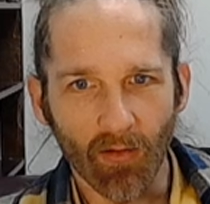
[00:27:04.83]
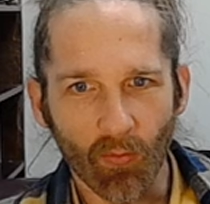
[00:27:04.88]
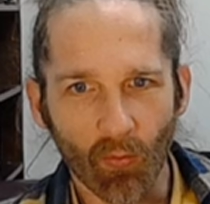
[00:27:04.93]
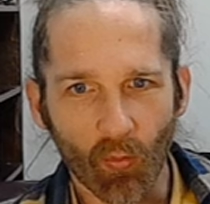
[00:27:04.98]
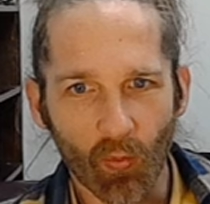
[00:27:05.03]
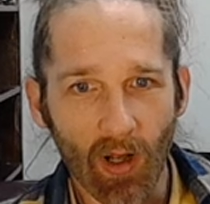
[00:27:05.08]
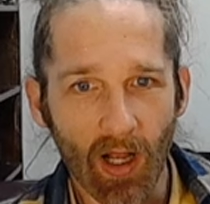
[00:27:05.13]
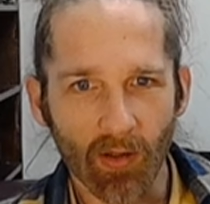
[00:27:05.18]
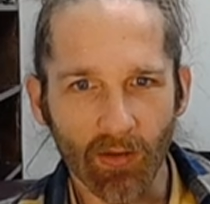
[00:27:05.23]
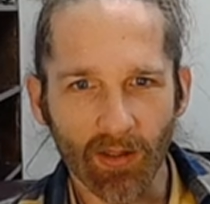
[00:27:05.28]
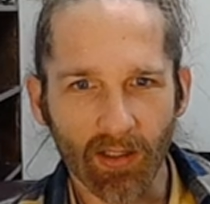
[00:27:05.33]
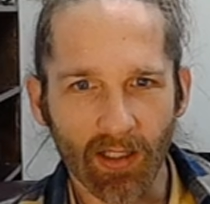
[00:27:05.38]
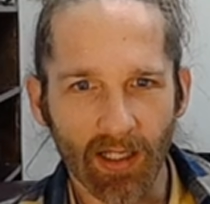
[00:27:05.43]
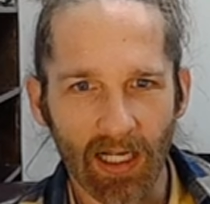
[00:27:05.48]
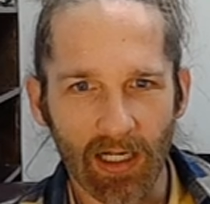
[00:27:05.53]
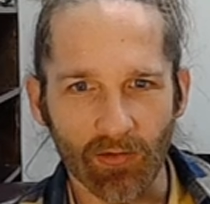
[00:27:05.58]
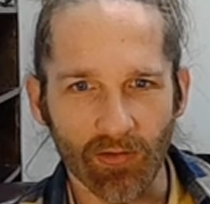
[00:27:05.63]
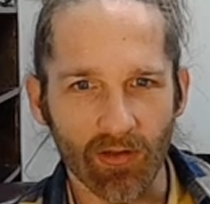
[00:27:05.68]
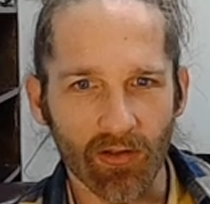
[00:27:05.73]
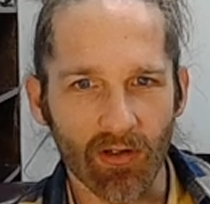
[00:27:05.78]
Wow, look at
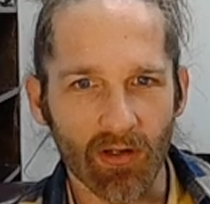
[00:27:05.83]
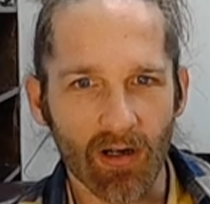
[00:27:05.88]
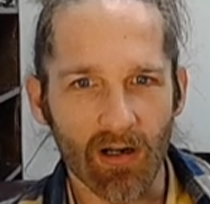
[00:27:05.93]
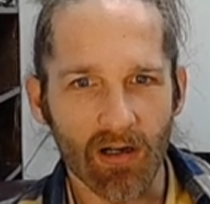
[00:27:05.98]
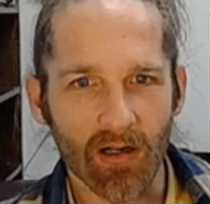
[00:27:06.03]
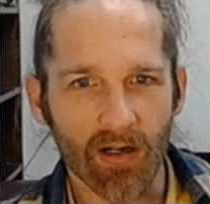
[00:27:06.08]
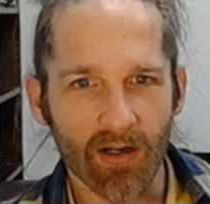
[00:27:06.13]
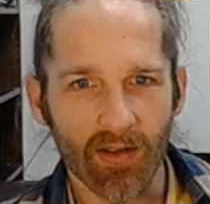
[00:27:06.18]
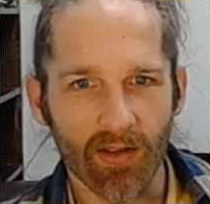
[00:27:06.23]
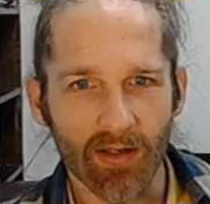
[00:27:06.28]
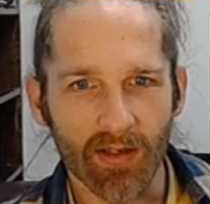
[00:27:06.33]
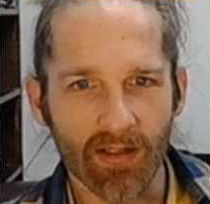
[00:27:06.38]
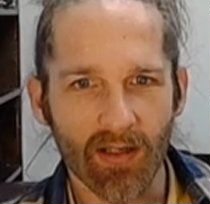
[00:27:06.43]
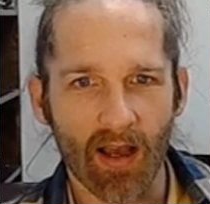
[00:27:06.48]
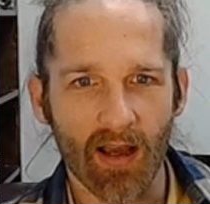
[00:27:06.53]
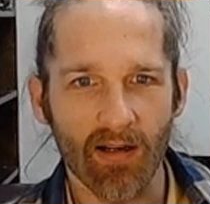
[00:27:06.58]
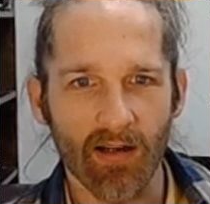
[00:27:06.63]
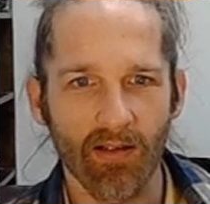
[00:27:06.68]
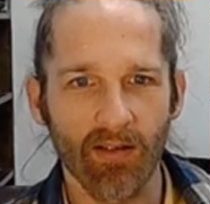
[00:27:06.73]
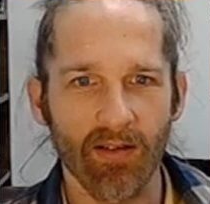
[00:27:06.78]
how long this
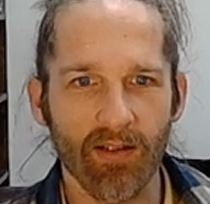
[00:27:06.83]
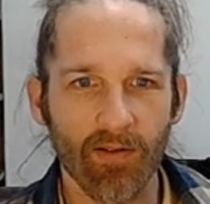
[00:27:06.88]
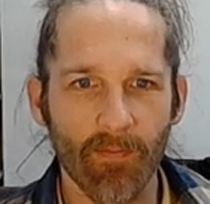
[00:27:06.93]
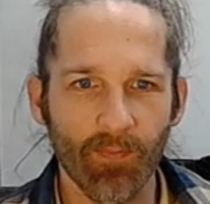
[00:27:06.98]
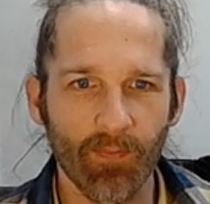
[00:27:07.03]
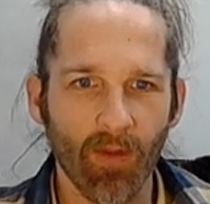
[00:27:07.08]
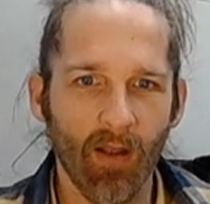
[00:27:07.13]
title is.